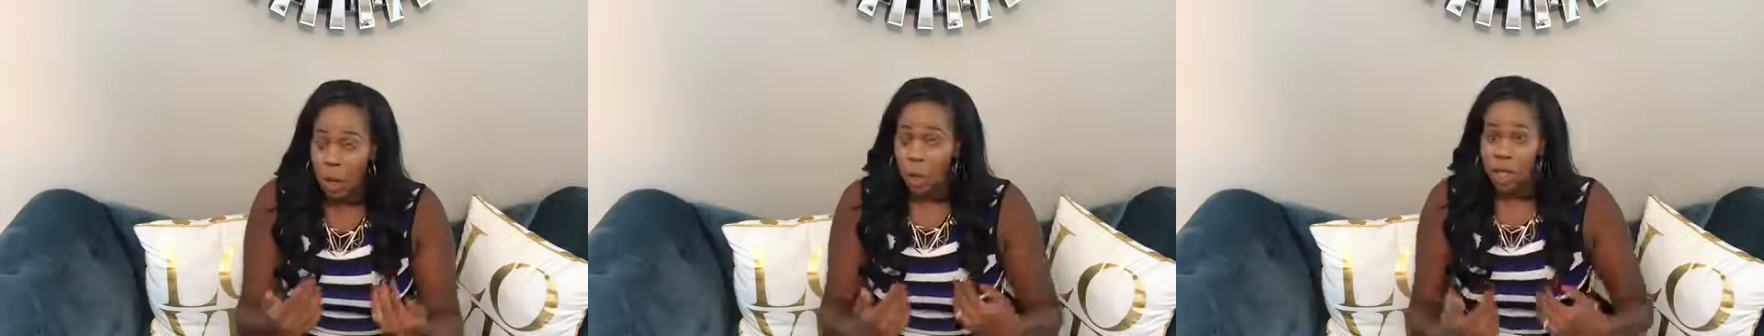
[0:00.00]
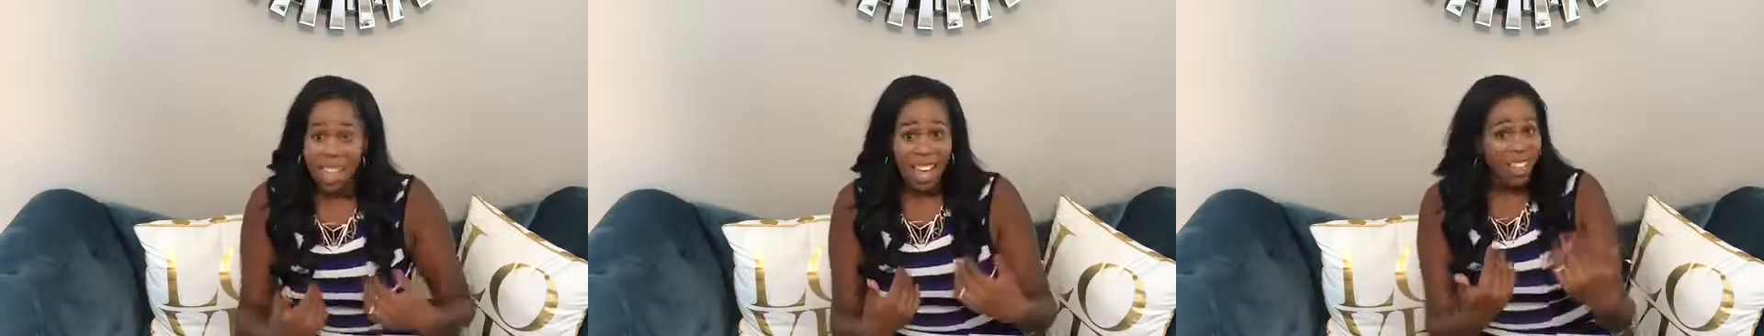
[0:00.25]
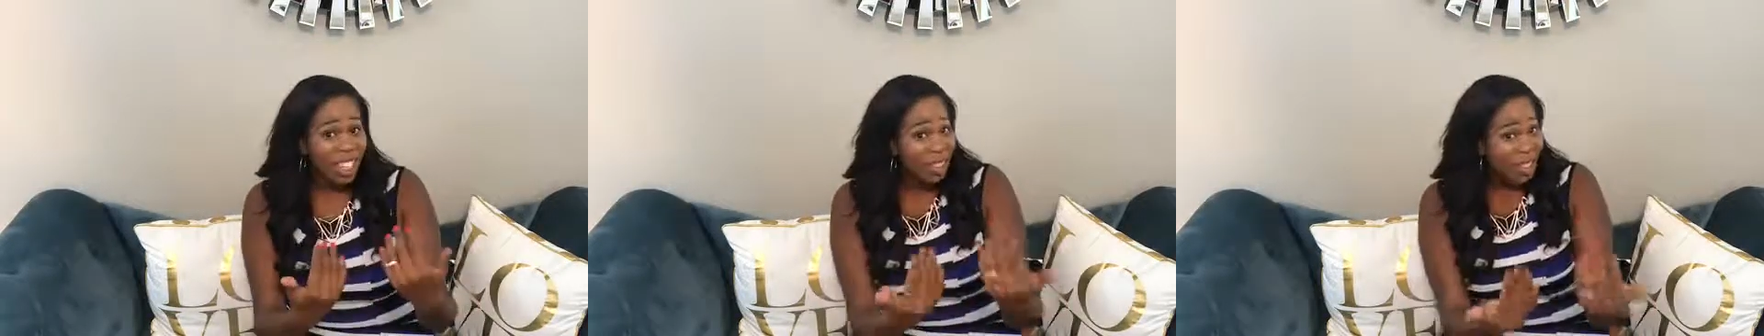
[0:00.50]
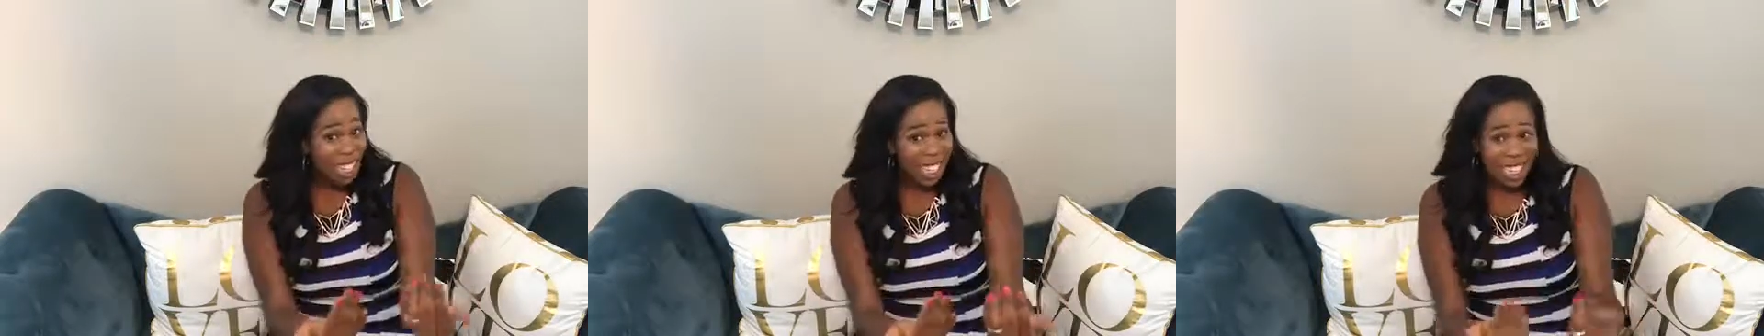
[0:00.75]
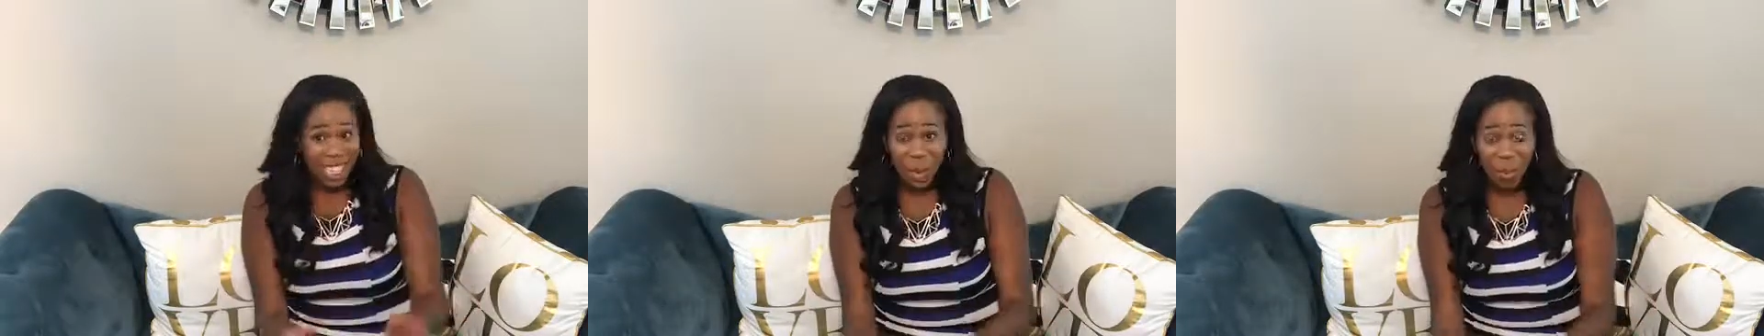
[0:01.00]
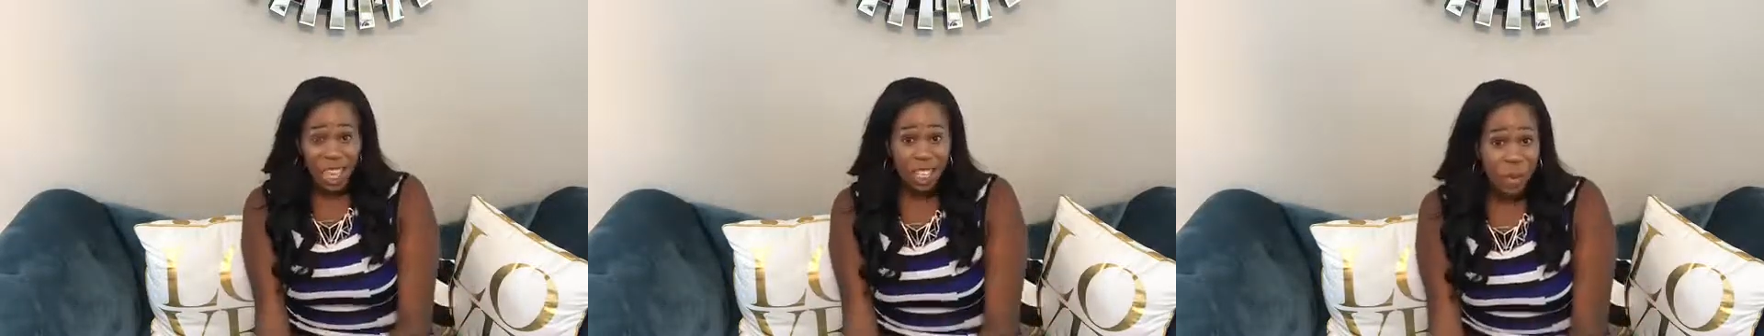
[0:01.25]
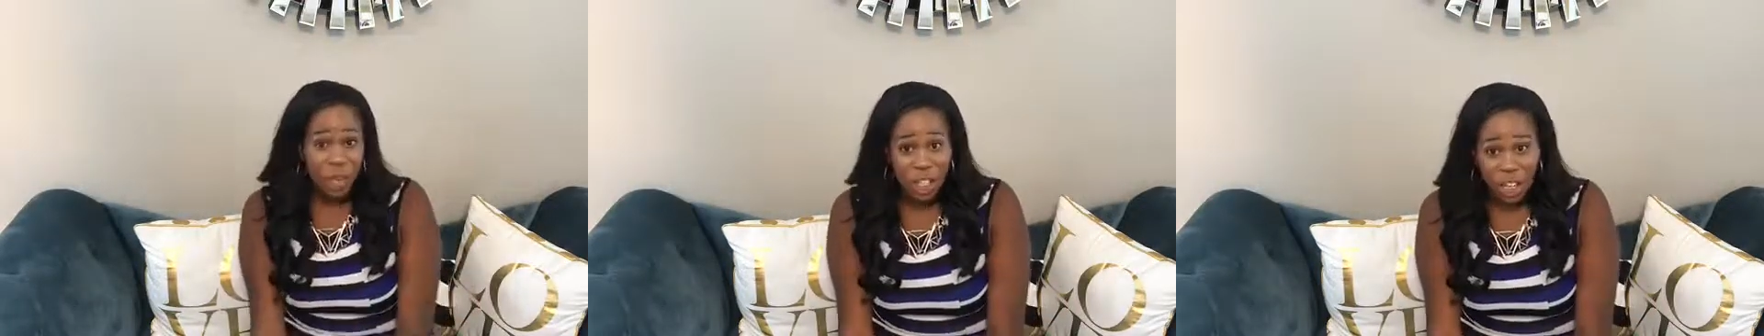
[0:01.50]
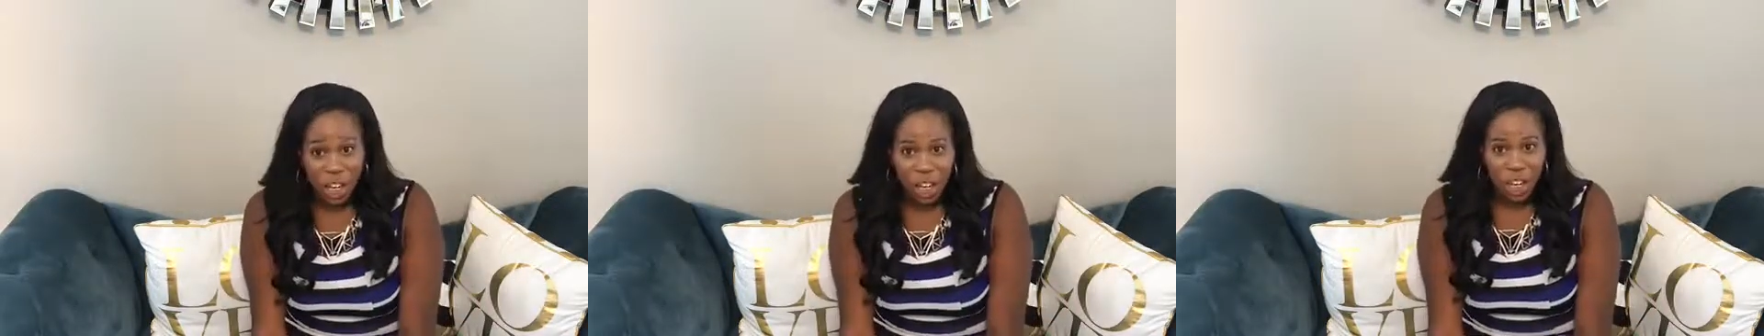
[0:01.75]
without giving anything back in
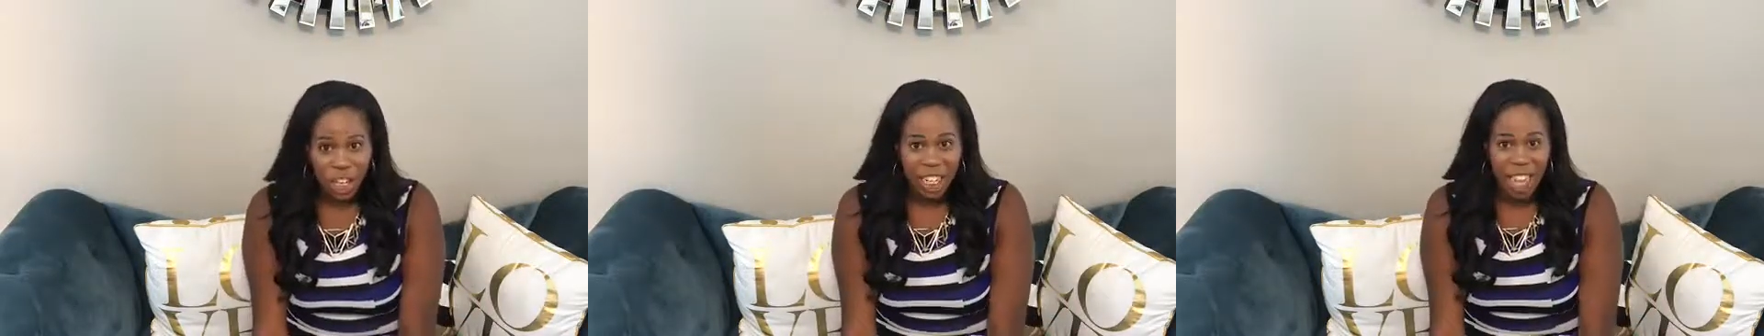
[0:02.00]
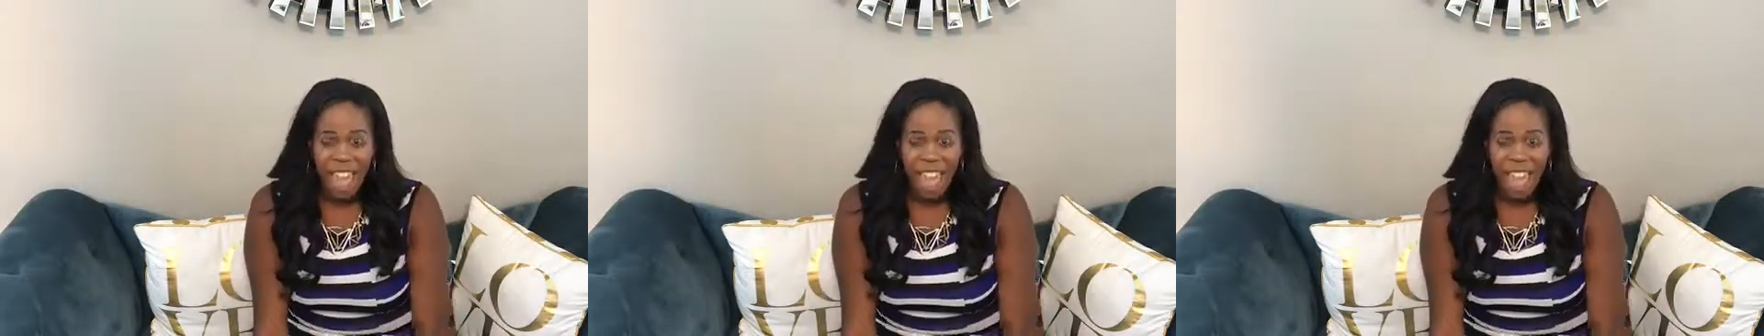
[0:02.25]
return.